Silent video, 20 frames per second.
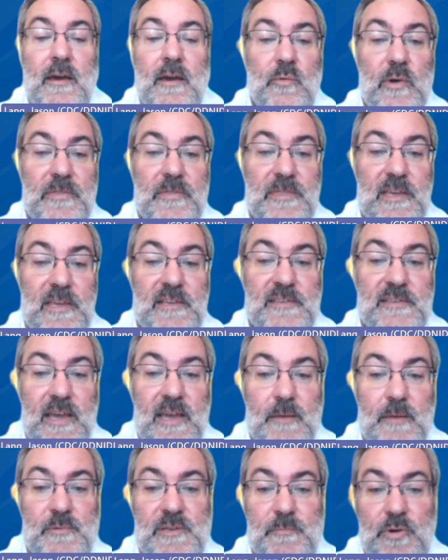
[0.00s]
with these
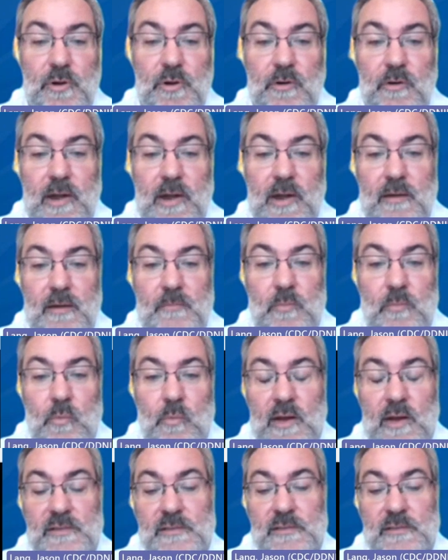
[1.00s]
types of programs,
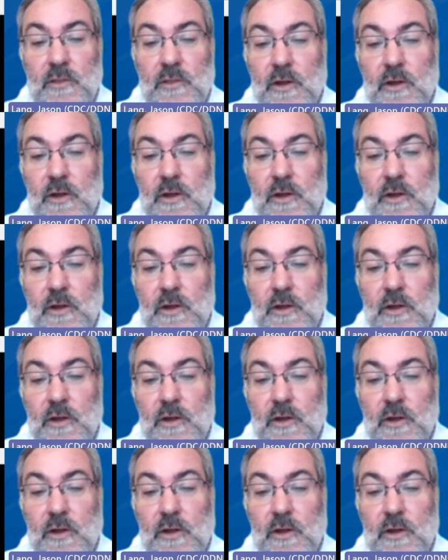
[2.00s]
whereas the